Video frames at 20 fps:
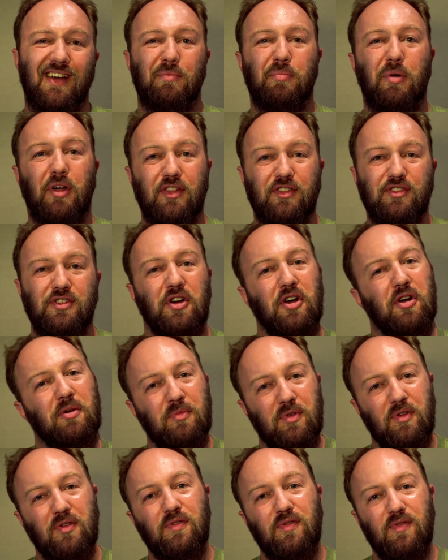by the
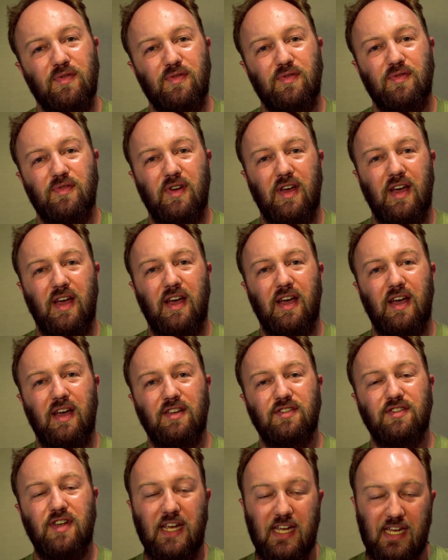time you've
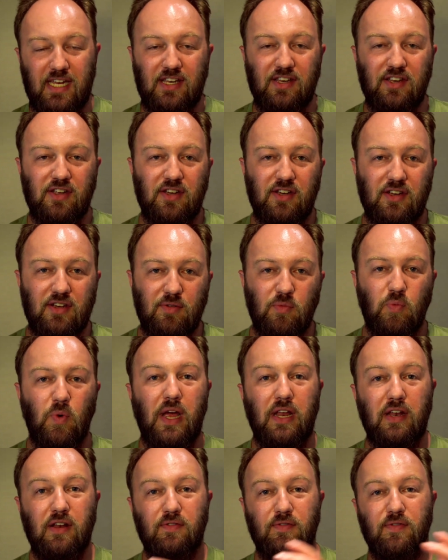uh, taken your,
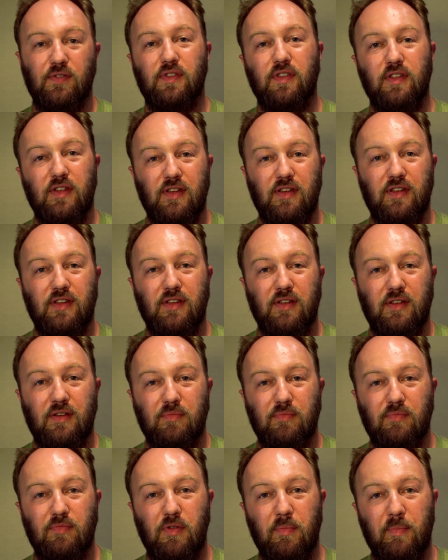waited for
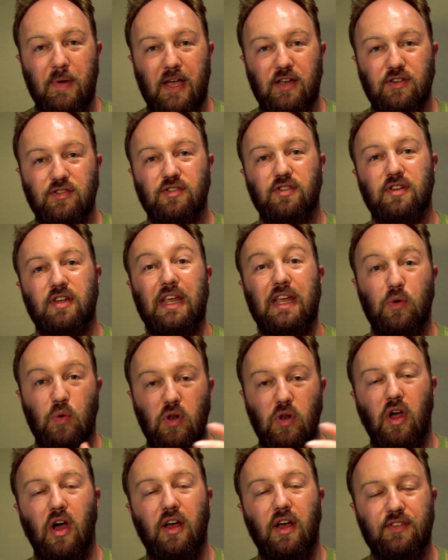the, the mash to
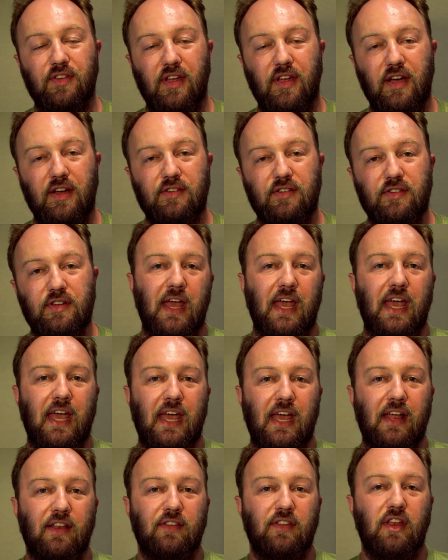equalize out
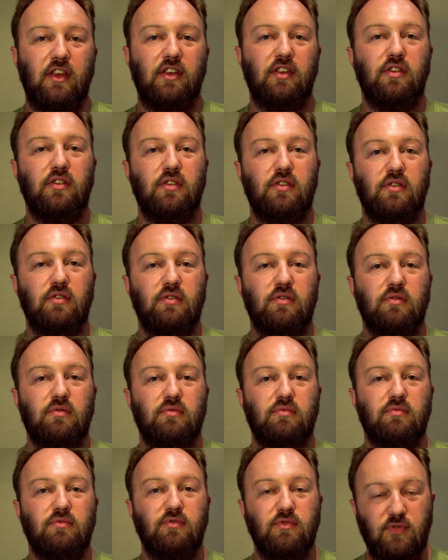and then you
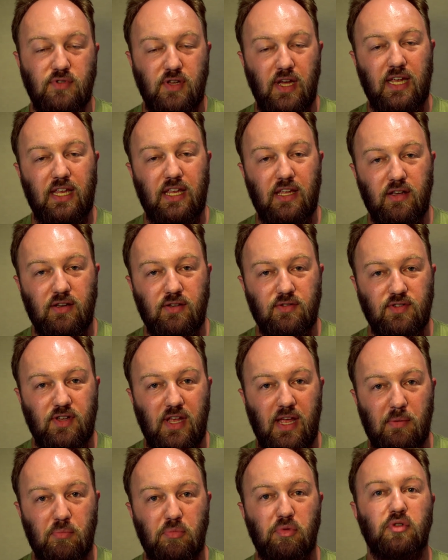take your
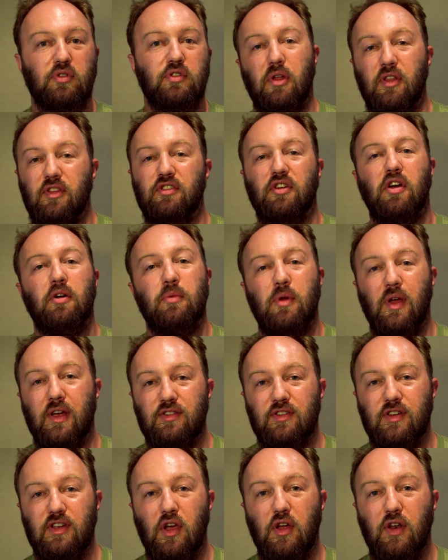sample, by the time you
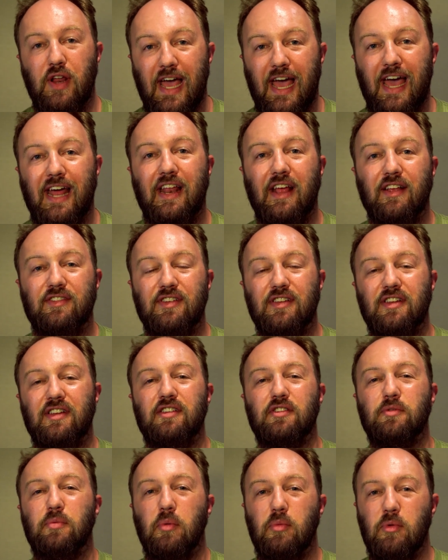actually go to add acid in,
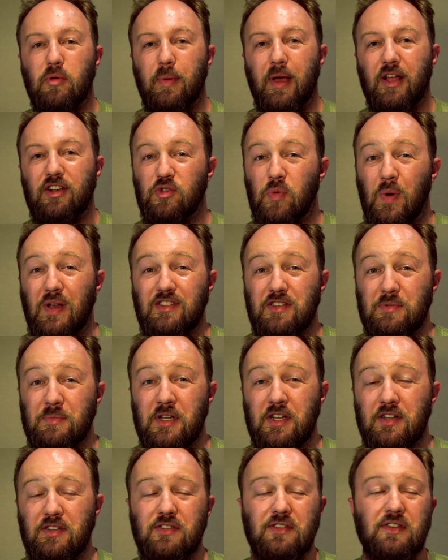it's probably about 20
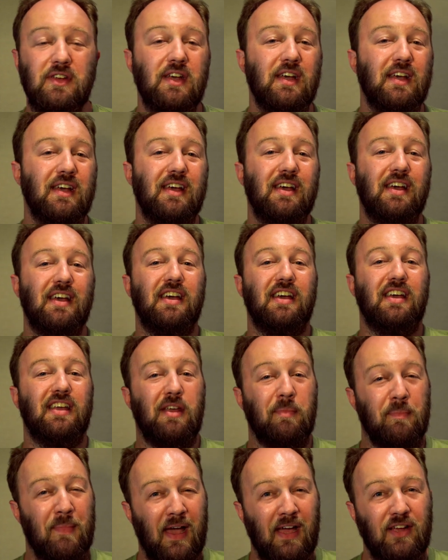minutes,
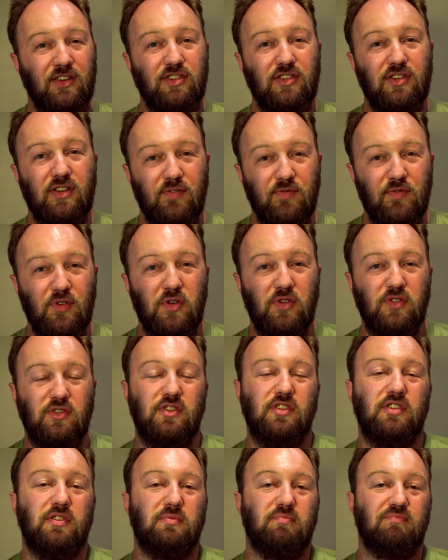your mash
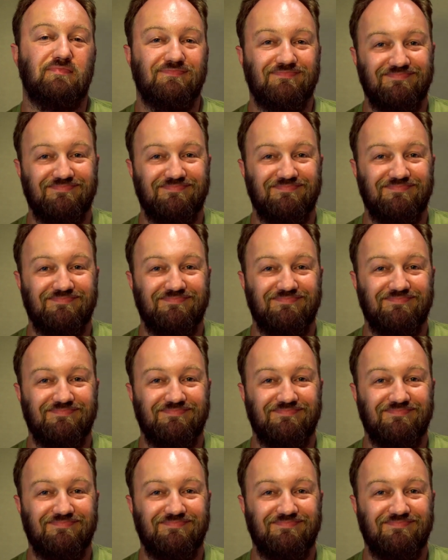conversion is